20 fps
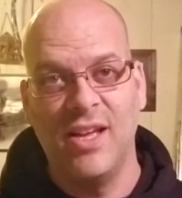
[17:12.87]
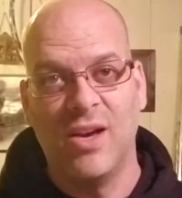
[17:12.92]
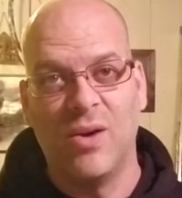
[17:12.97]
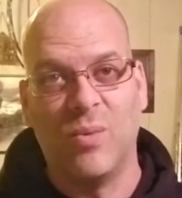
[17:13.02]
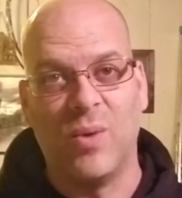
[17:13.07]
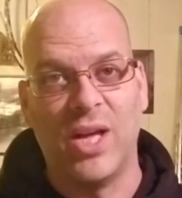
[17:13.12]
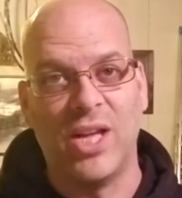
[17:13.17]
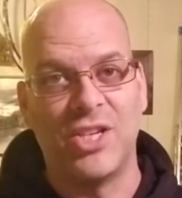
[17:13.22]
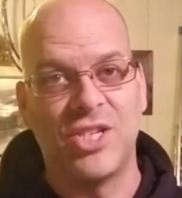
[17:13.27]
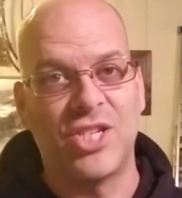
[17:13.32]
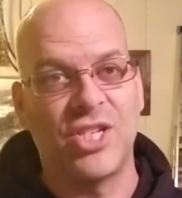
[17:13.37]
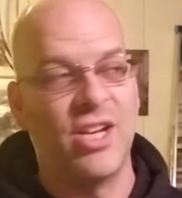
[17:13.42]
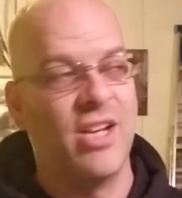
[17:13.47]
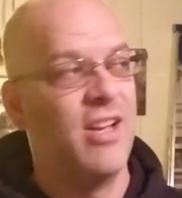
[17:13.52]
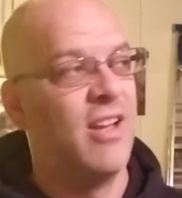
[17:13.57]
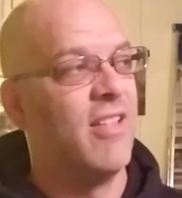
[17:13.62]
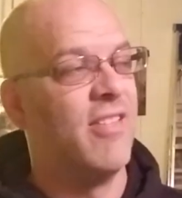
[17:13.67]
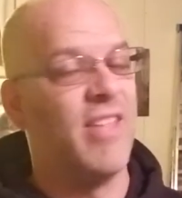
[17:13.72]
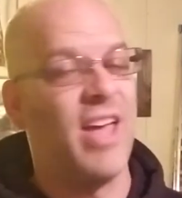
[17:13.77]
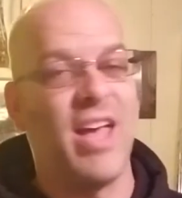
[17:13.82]
which
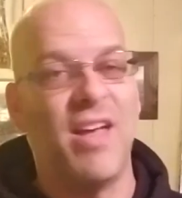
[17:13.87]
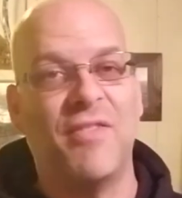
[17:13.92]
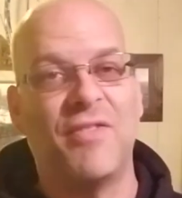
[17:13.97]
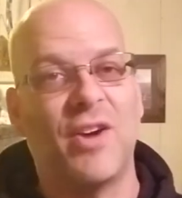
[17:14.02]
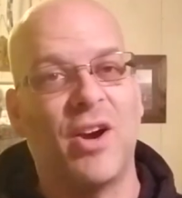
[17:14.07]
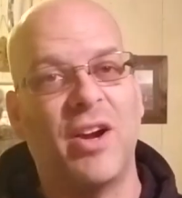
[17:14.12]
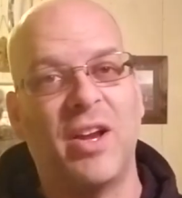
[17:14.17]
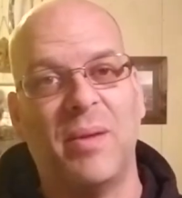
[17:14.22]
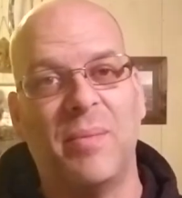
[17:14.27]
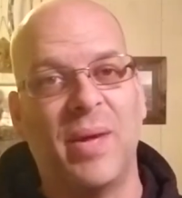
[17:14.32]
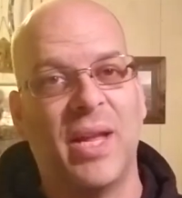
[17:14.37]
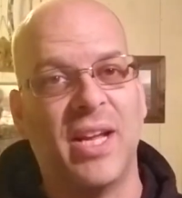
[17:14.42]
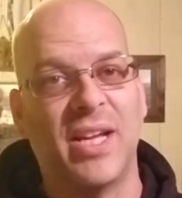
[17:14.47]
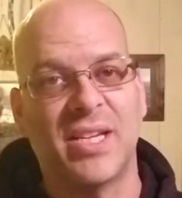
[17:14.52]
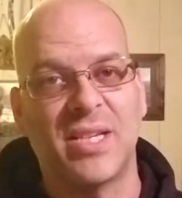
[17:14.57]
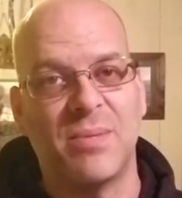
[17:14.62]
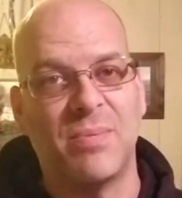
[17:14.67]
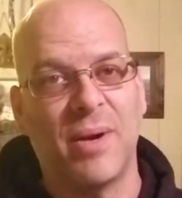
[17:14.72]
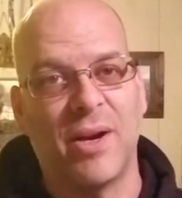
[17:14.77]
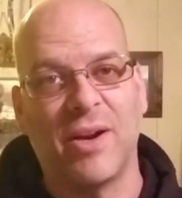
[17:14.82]
they have already been
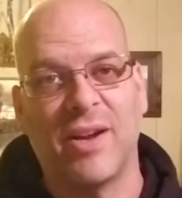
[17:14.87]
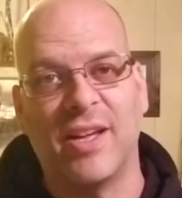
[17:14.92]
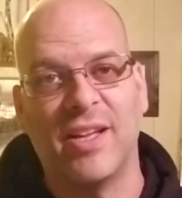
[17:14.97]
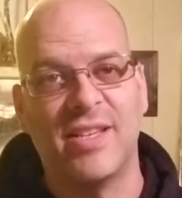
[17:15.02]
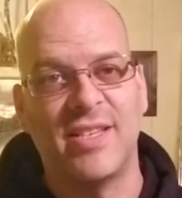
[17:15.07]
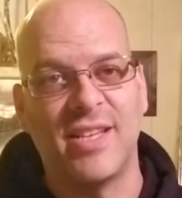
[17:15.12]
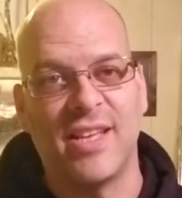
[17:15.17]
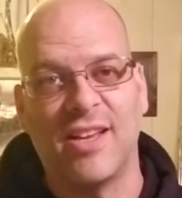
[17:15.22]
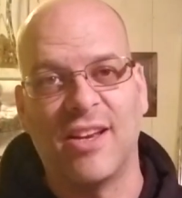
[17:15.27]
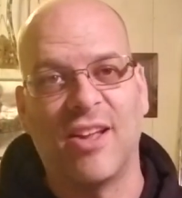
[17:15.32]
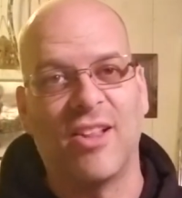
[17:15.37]
experiencing